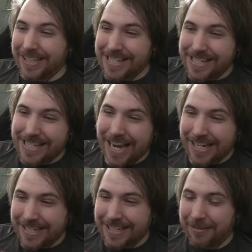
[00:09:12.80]
just
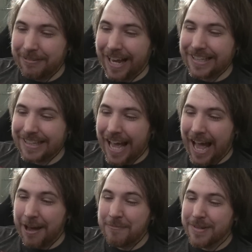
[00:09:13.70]
ditched him like
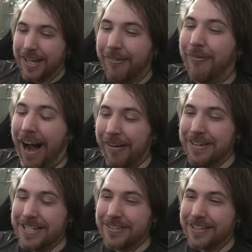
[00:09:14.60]
that. Why
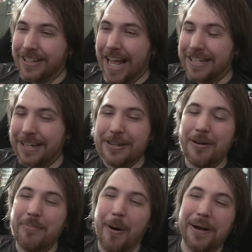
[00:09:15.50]
would you do that to
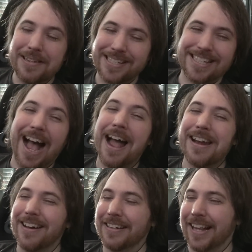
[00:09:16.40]
your boy
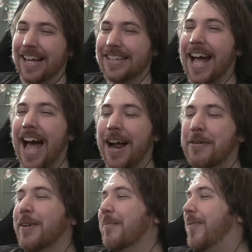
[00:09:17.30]
Psyduck like
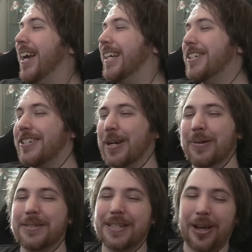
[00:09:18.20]
that?
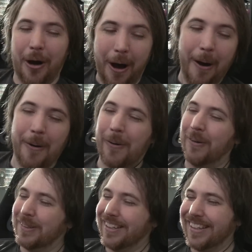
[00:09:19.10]
Pikachu is
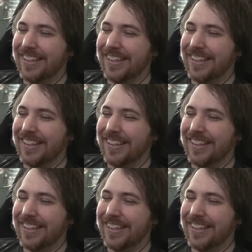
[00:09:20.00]
cold.